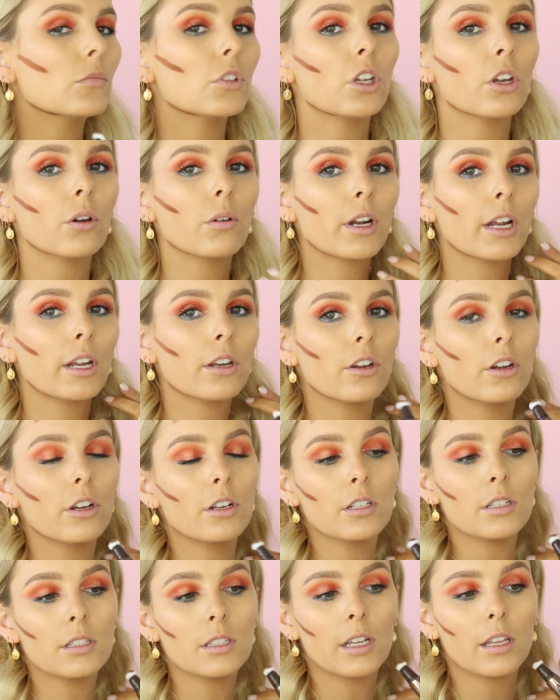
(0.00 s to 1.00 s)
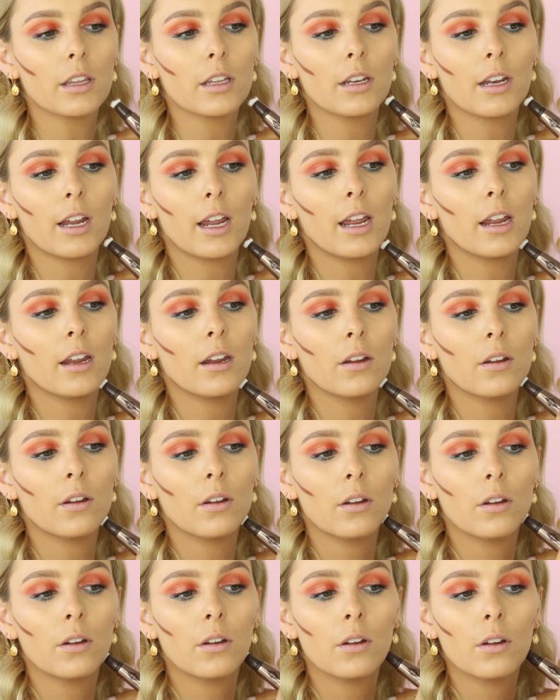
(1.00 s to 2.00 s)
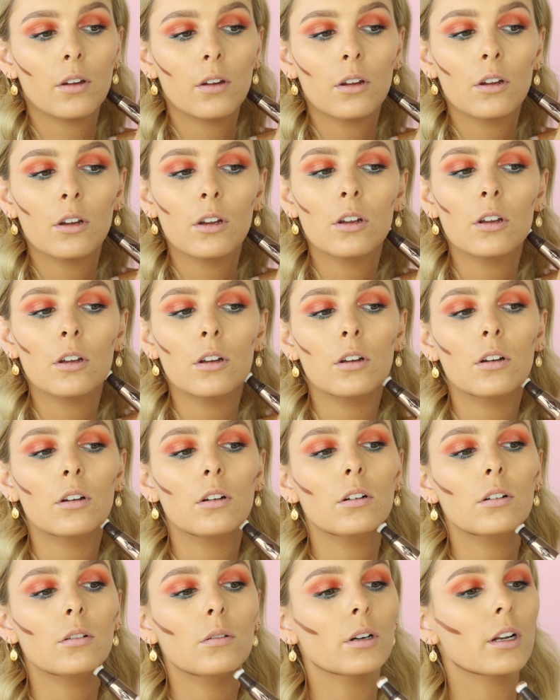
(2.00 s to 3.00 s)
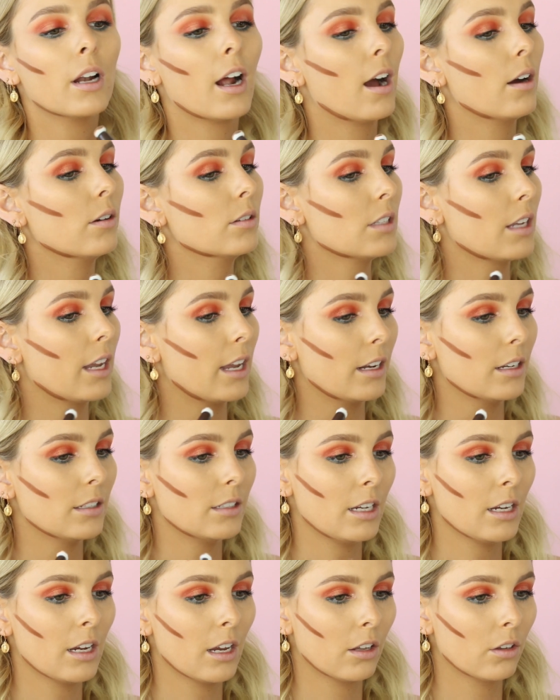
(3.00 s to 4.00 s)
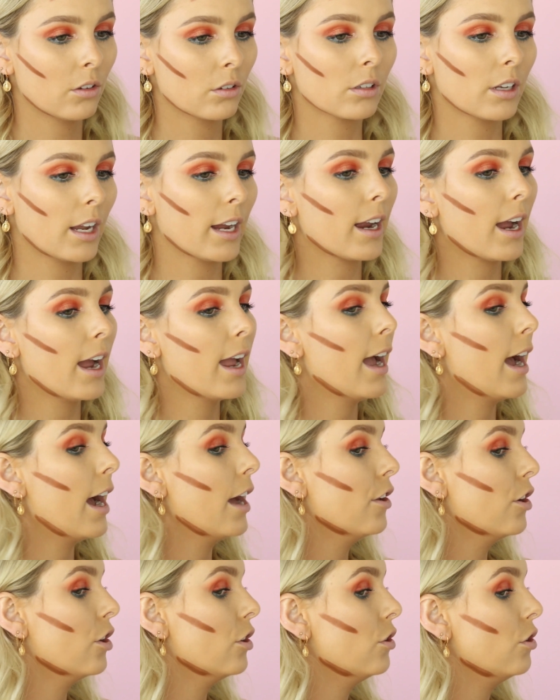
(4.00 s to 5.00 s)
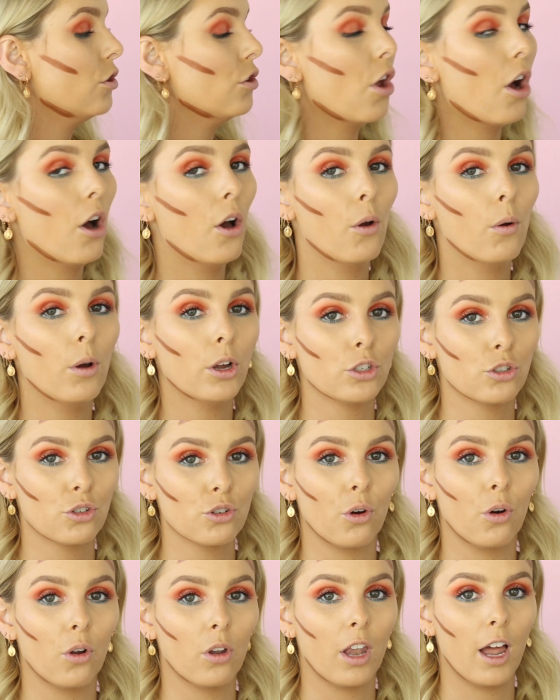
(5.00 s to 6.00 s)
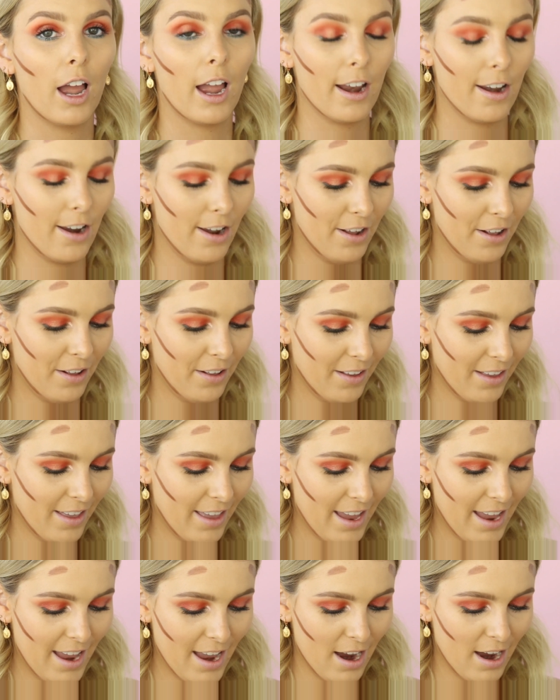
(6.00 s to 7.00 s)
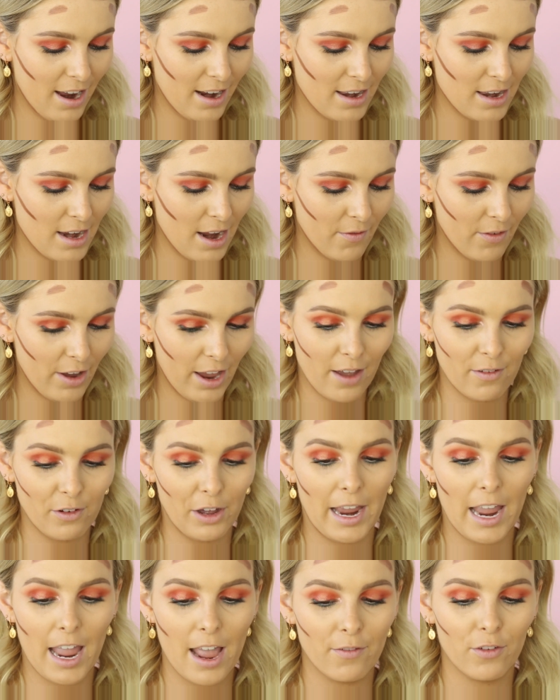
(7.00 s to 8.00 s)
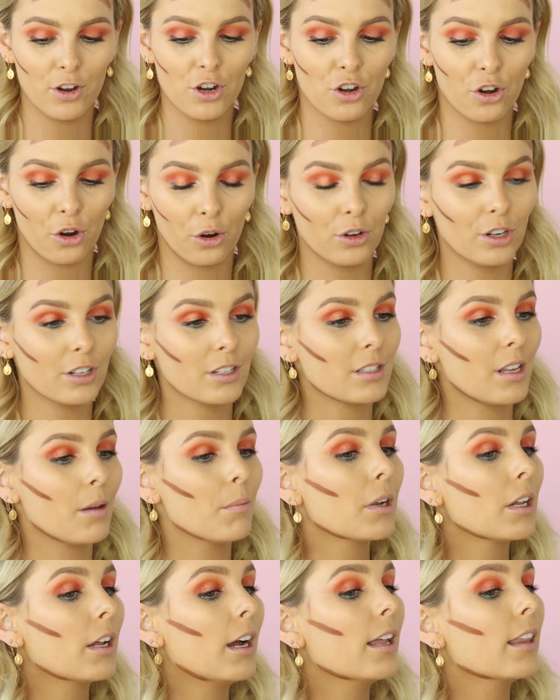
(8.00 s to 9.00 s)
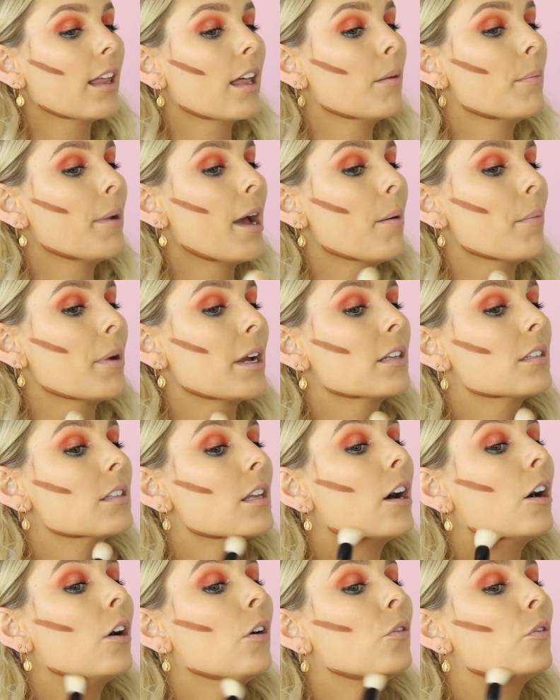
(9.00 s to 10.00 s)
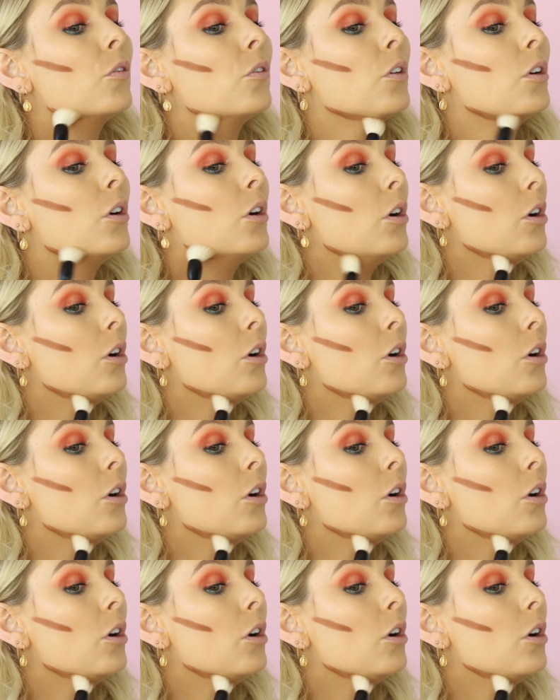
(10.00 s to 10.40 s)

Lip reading: You know what I noticed the other day? When I was editing, it looked like I had no jawline. Never have I ever noticed something like that about myself.